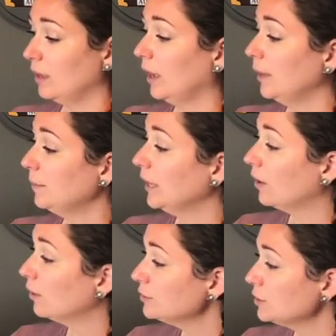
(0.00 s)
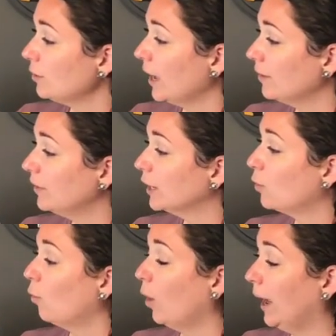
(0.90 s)
I may also have a
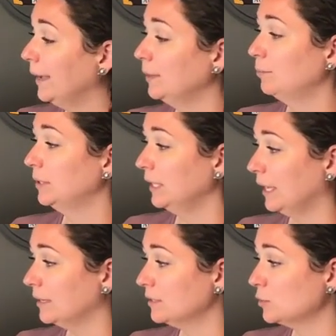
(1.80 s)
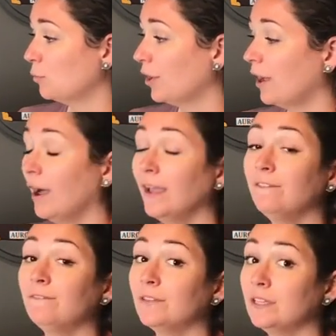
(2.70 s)
quiet place where I
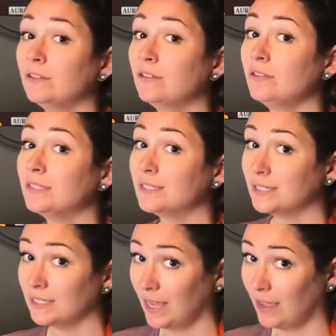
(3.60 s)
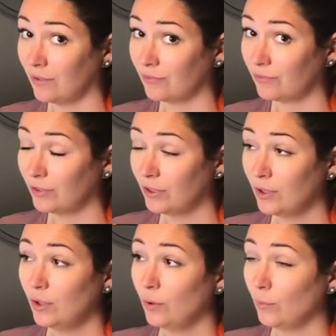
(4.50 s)
feel safe.
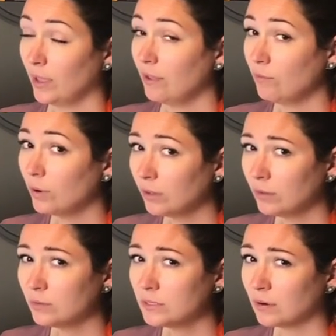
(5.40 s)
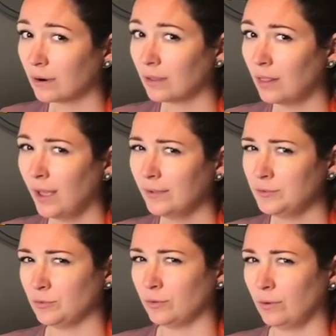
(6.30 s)
We have one of those in our
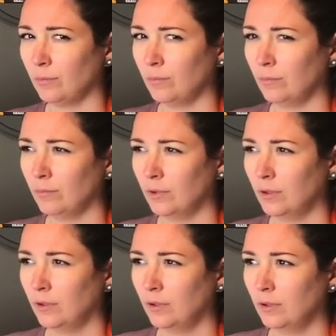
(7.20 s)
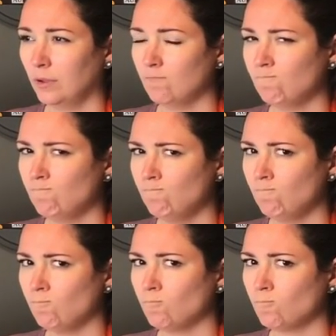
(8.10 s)
classroom.
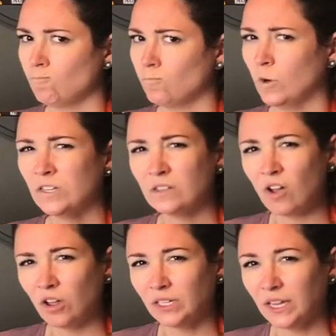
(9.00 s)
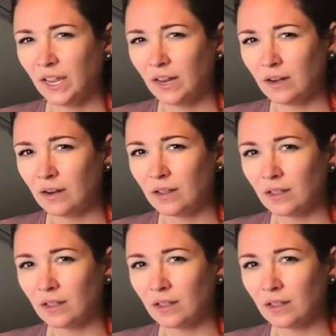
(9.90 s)
What is it called again?